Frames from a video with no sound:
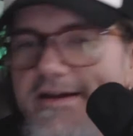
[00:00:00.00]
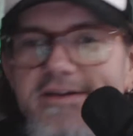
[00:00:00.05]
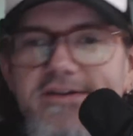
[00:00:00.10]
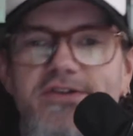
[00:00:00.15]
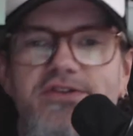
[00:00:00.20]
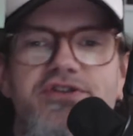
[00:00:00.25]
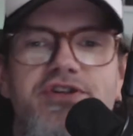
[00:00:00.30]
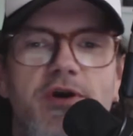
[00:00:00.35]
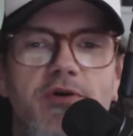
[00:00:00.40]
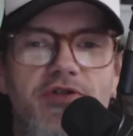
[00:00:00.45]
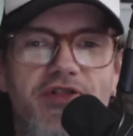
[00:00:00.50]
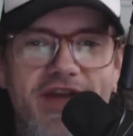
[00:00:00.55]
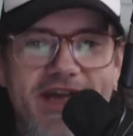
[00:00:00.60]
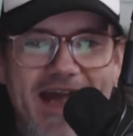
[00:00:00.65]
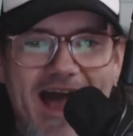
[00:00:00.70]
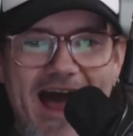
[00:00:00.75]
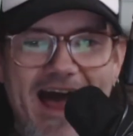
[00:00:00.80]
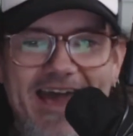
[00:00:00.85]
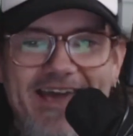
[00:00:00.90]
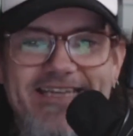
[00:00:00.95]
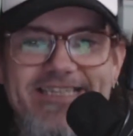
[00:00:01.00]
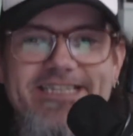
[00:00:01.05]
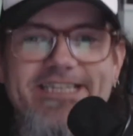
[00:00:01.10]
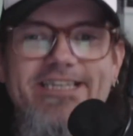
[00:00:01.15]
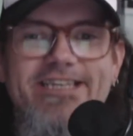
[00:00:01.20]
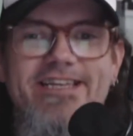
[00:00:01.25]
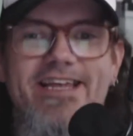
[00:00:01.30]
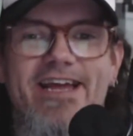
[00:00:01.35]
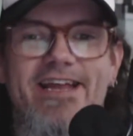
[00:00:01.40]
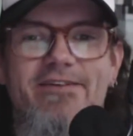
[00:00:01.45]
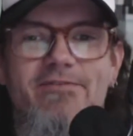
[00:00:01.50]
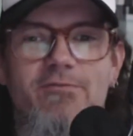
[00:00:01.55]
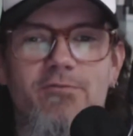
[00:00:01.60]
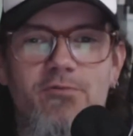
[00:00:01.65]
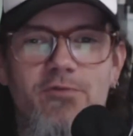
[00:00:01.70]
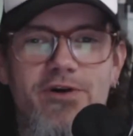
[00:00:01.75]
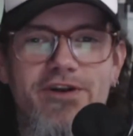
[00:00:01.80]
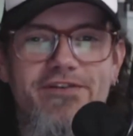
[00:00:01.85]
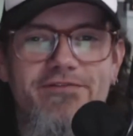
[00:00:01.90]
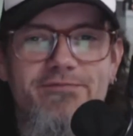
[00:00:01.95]
So the guys that
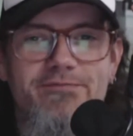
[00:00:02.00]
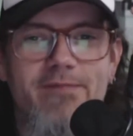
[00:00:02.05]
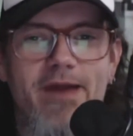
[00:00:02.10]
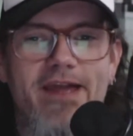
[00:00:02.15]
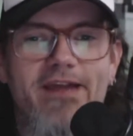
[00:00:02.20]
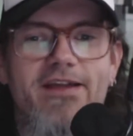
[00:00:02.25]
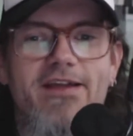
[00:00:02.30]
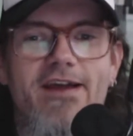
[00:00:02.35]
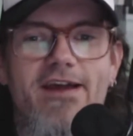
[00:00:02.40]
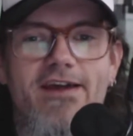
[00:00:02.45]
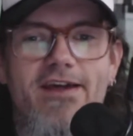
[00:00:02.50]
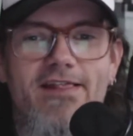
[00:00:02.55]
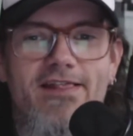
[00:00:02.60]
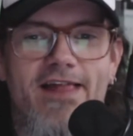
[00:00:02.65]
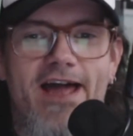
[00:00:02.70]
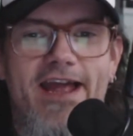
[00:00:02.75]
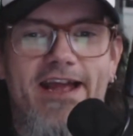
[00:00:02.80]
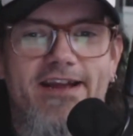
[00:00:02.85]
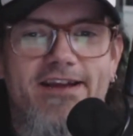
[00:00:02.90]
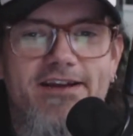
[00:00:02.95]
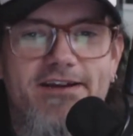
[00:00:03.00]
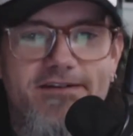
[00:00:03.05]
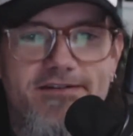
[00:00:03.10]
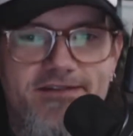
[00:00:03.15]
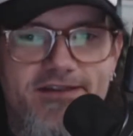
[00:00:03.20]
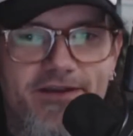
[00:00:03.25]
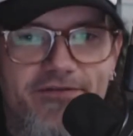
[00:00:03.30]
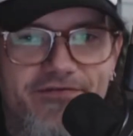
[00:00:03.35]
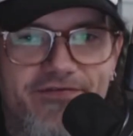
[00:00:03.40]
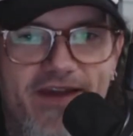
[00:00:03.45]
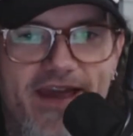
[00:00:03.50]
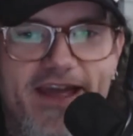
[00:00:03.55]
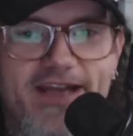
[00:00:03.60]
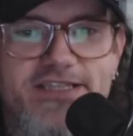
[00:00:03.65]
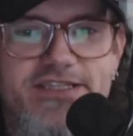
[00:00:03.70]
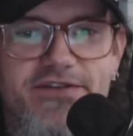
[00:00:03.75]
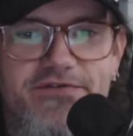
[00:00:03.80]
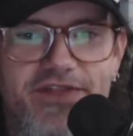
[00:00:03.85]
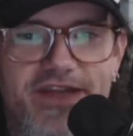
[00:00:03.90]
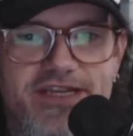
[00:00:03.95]
would have, like, the
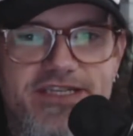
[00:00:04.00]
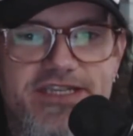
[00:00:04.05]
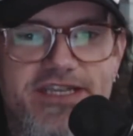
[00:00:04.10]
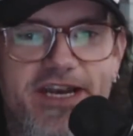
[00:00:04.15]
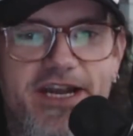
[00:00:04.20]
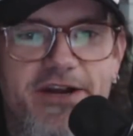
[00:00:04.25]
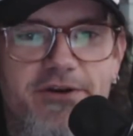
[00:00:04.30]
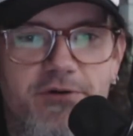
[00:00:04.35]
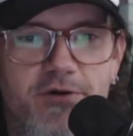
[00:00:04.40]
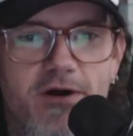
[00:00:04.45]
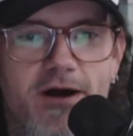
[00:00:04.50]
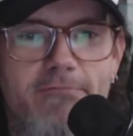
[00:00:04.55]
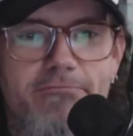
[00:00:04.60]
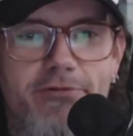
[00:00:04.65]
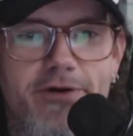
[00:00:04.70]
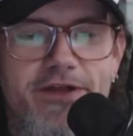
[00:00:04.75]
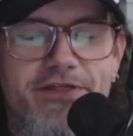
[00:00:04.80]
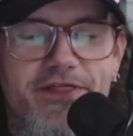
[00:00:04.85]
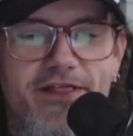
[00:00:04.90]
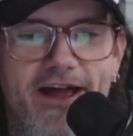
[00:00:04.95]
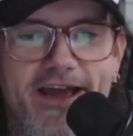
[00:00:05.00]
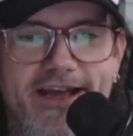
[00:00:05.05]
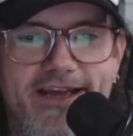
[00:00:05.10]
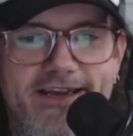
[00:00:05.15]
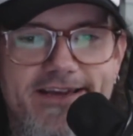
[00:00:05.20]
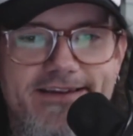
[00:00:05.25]
fans of this that I grew up with, like,